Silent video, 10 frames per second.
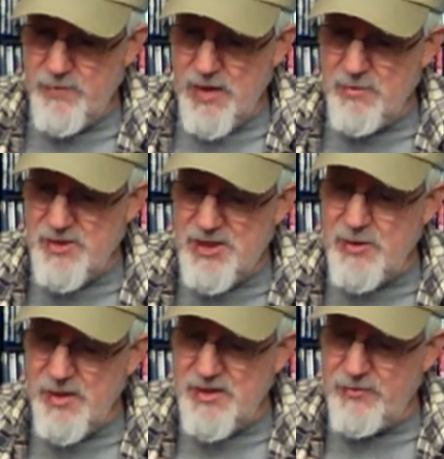
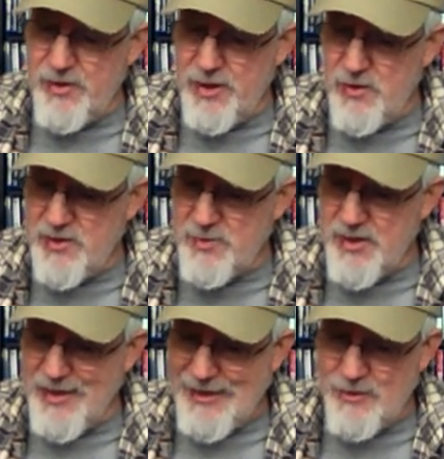mysterious video has
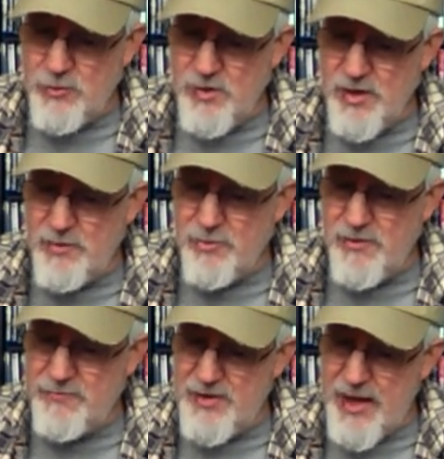been linked to a number
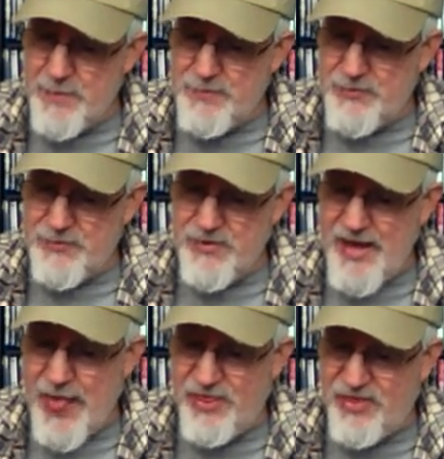of depths,
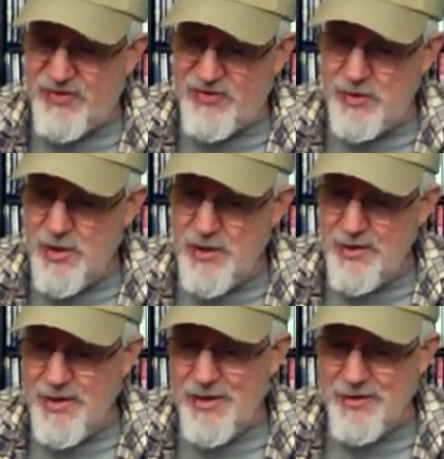deaths
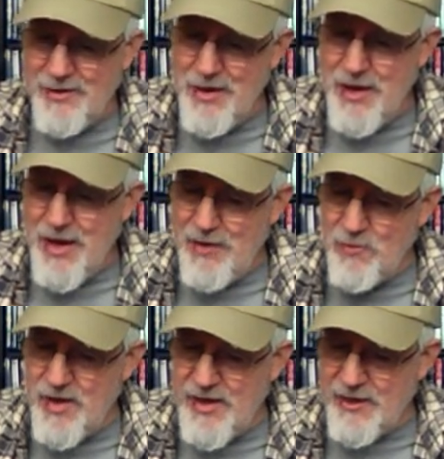and
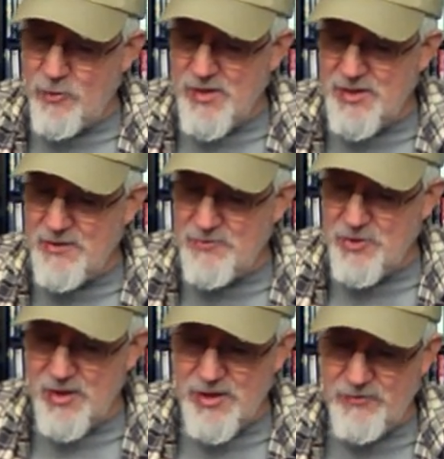when an inquisitive
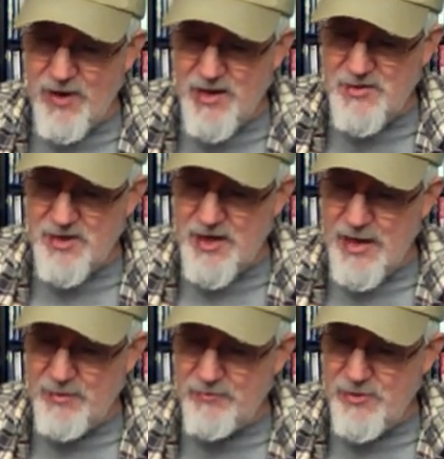journalist finds the
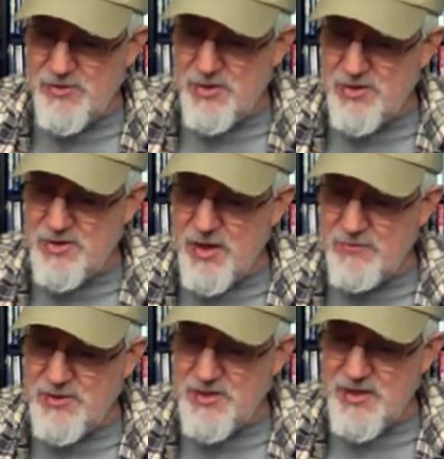tape and views it herself,
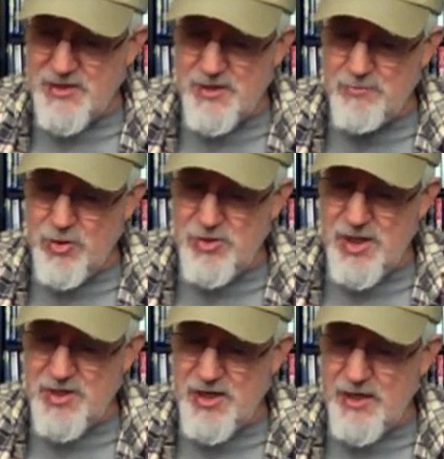she sets in motion
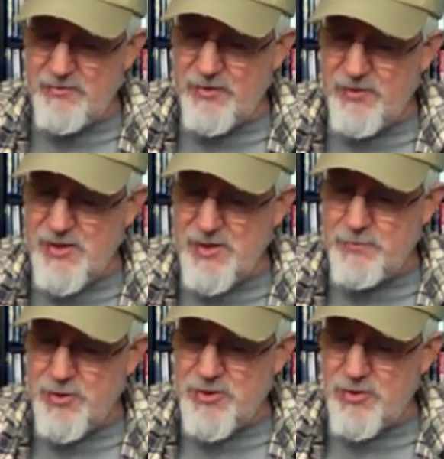a chain of events that
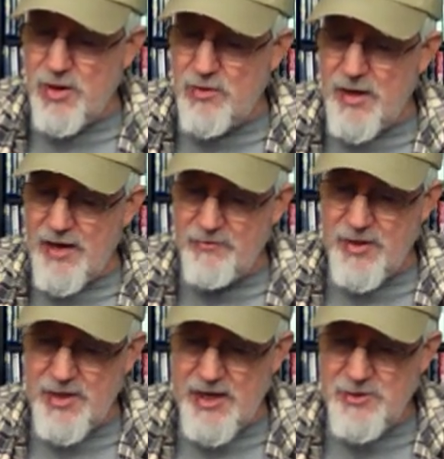puts her own life
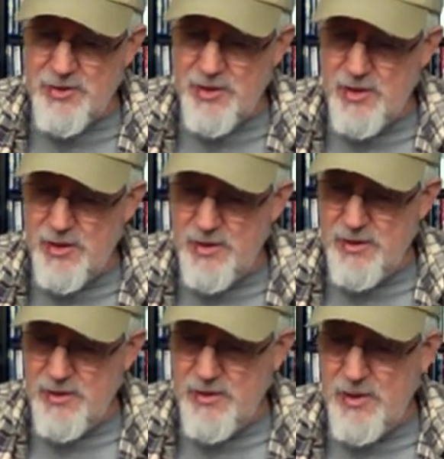in danger.
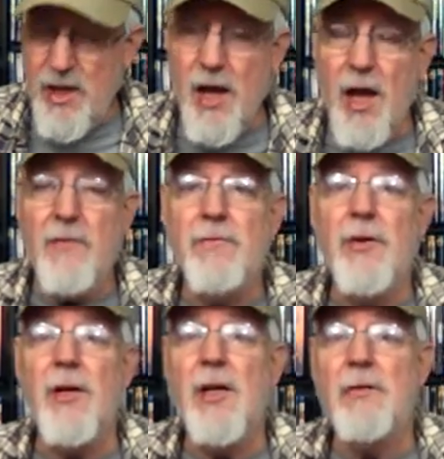
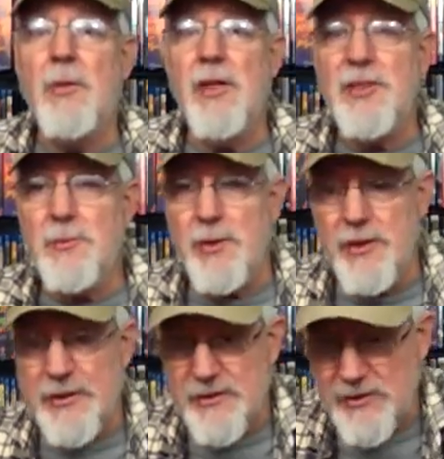Unforgettable
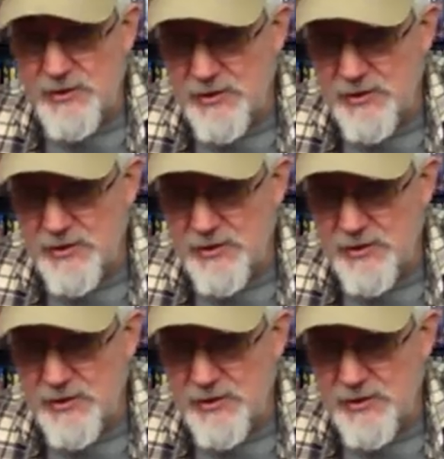experience.